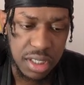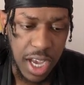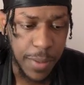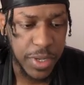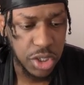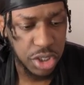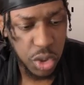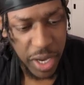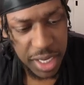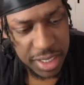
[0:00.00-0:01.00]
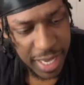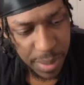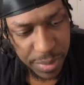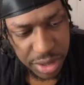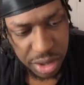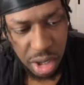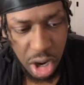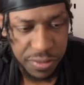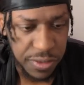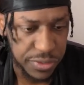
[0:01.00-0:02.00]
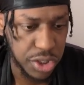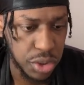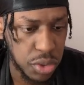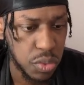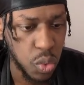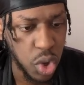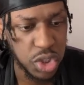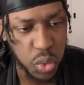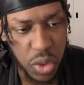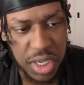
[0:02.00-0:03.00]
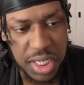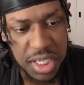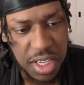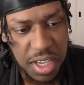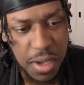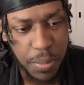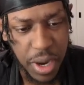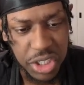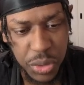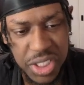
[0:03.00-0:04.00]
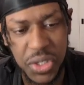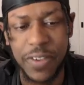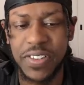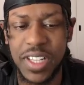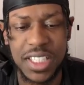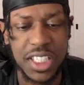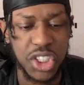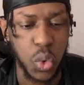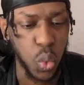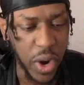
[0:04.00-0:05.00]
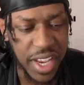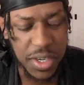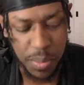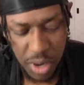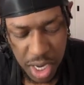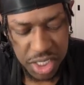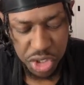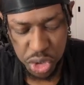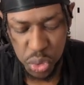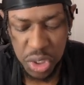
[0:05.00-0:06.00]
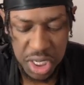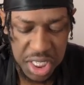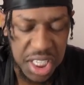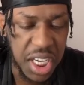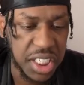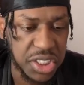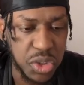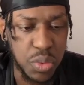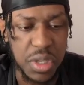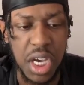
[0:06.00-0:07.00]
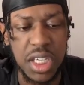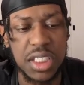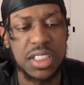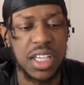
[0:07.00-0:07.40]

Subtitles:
I mean, you can do 80 damage off of 2, 120. Pachirisu, I feel like that's such a random mon to get an EX, to be honest.